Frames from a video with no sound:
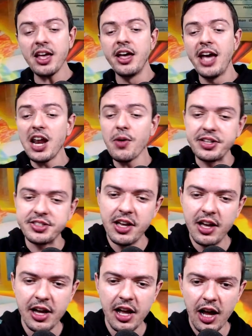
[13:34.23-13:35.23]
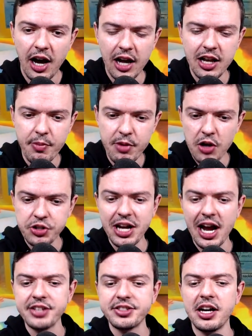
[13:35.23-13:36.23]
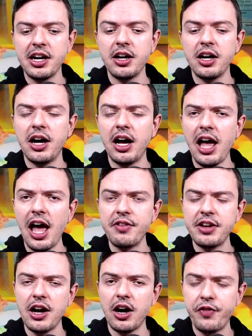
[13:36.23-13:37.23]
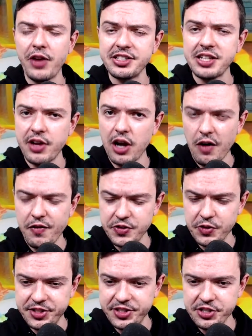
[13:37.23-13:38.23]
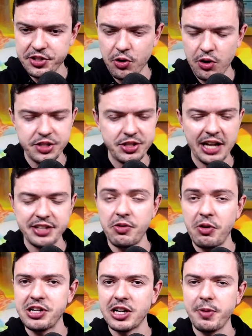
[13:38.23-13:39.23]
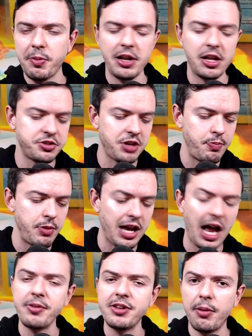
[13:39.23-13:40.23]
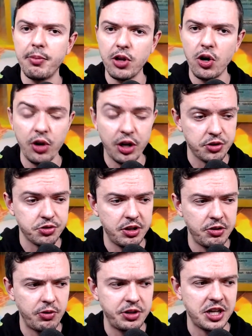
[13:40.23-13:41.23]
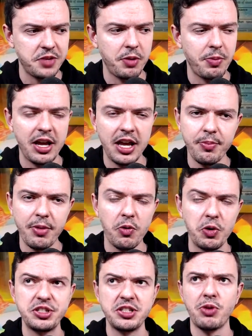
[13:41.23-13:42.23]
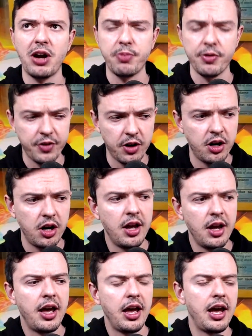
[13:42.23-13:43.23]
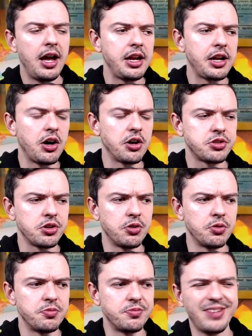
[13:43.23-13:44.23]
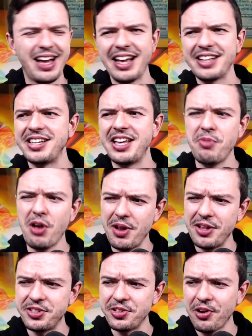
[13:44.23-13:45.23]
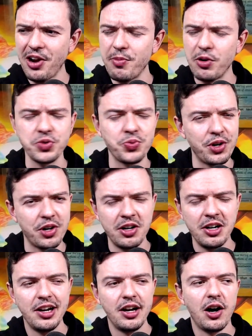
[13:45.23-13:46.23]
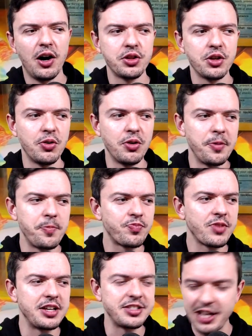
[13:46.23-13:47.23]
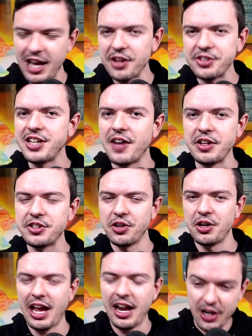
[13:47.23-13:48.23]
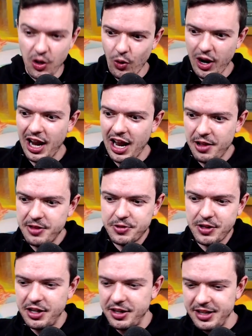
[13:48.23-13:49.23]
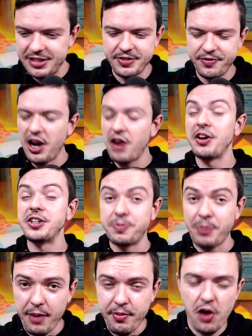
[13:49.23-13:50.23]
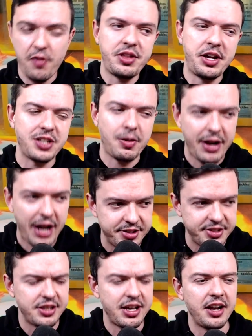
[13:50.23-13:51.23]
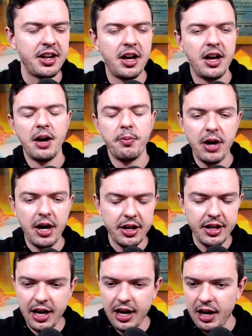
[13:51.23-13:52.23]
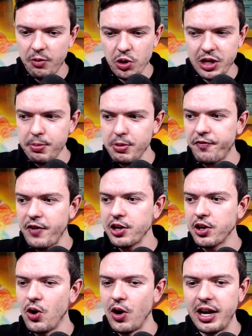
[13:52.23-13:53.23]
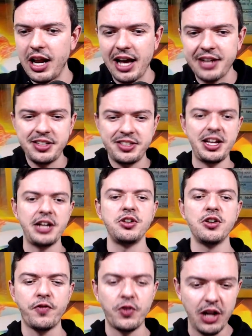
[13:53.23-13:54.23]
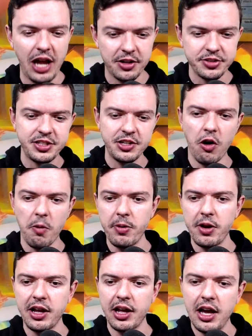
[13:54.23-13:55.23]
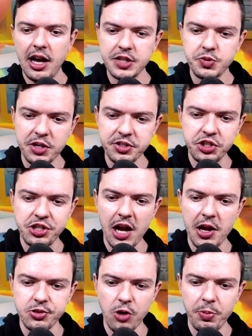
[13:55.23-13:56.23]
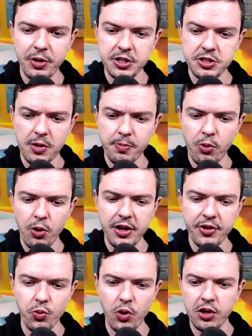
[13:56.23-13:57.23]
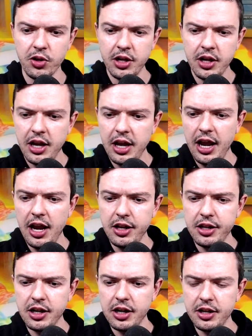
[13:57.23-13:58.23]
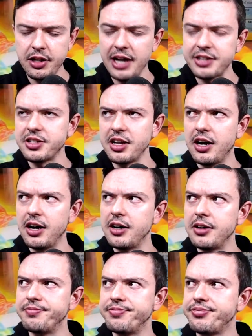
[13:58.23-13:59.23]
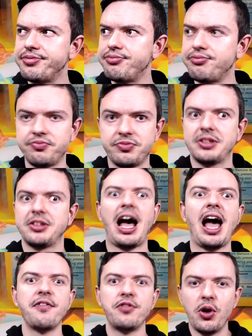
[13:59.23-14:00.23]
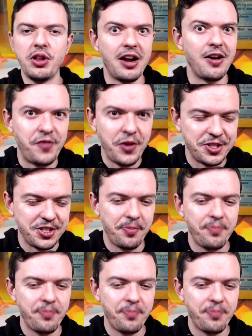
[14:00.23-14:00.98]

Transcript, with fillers: Anyways, uh, let me know what you guys uh, have any, if you guys have any offers for the Scizor, just like I said, reach out to me by dropping a comment down below. You can also reach out to me by email, which is what I prefer. And you can also, I guess, hit me on Instagram or Twitter although there's a lot of stuff that's going to get in the way, and it's, uh, it's, very, very spammy over there, so I might not see that. But uh, we'll keep the fun going, and like I said, stay tuned for the LC opening, as well as the Shadows opening at some point as well in the next, uh, I have no idea, in the future.